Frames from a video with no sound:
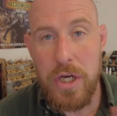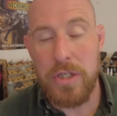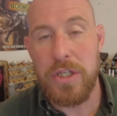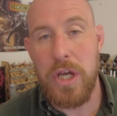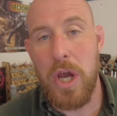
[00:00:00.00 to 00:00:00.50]

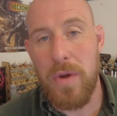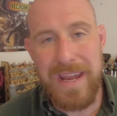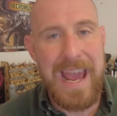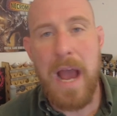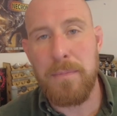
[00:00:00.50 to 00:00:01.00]

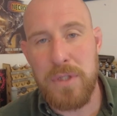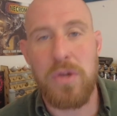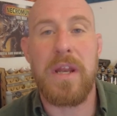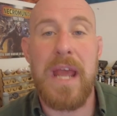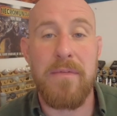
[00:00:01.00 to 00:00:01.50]
undercoat, get
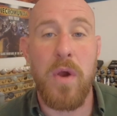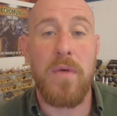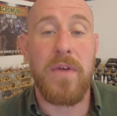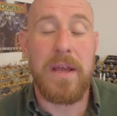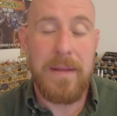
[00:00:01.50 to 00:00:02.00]
absolutely
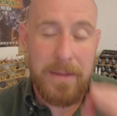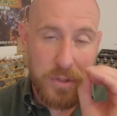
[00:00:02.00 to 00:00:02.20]
everywhere of it.